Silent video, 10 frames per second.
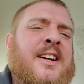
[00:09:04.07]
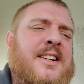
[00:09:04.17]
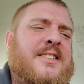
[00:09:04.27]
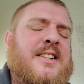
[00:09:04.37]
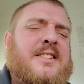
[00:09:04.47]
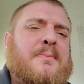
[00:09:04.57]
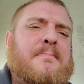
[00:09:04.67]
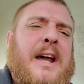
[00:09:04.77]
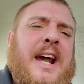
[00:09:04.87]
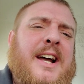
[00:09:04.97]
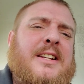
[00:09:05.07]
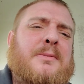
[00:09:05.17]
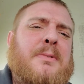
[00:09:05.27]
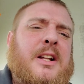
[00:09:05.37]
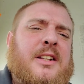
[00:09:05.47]
since man has
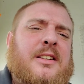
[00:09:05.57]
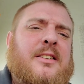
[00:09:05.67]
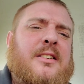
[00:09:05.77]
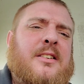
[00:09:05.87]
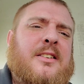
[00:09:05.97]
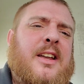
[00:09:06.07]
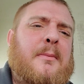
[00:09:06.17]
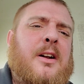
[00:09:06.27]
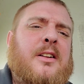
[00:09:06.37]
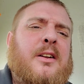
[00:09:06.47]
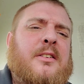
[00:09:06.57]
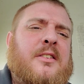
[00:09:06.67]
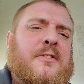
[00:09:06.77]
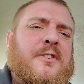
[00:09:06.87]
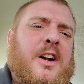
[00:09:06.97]
been came out of
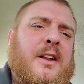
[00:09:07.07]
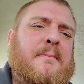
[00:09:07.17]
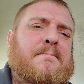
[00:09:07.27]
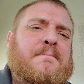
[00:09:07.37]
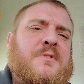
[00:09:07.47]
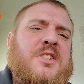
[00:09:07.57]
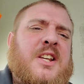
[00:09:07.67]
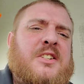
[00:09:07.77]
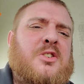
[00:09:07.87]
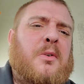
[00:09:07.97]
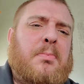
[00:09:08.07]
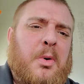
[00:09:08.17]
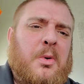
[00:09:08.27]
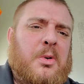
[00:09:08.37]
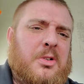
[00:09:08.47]
the fucking sexual
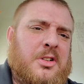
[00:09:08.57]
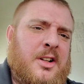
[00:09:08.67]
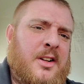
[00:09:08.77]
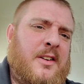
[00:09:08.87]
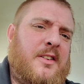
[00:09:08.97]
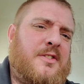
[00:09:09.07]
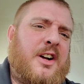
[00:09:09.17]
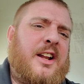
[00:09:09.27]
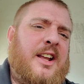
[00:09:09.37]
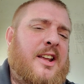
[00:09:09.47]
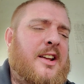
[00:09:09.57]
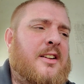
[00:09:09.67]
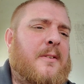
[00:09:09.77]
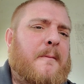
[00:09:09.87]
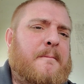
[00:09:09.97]
pool. Fucking idiot.
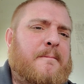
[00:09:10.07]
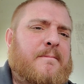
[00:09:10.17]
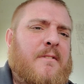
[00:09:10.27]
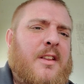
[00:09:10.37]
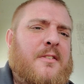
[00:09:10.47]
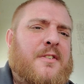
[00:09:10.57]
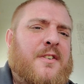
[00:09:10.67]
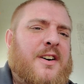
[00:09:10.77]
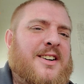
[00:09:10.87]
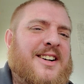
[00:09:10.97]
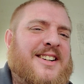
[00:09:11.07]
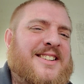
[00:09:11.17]
Fuck.